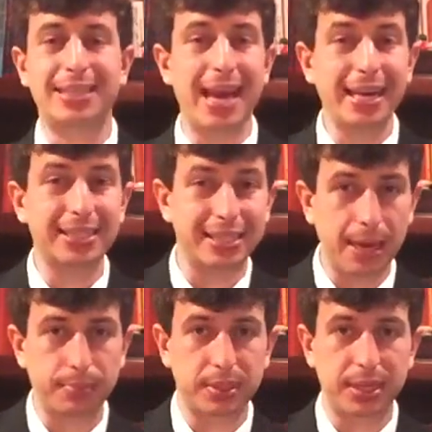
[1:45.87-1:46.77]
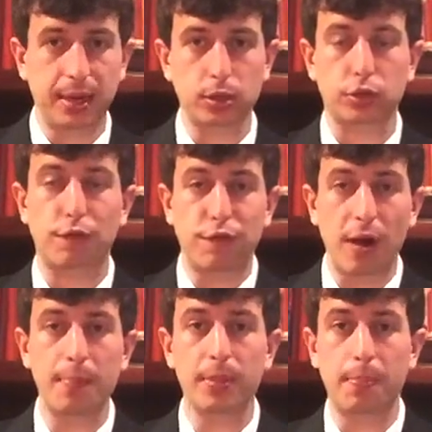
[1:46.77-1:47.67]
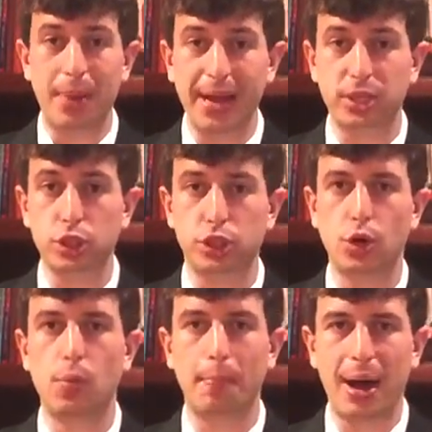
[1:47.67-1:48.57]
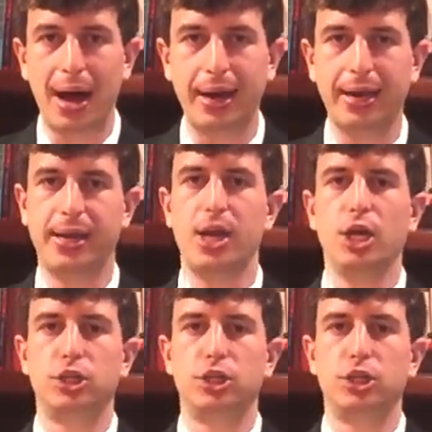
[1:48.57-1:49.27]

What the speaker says: takes stem cells from the patient's own body.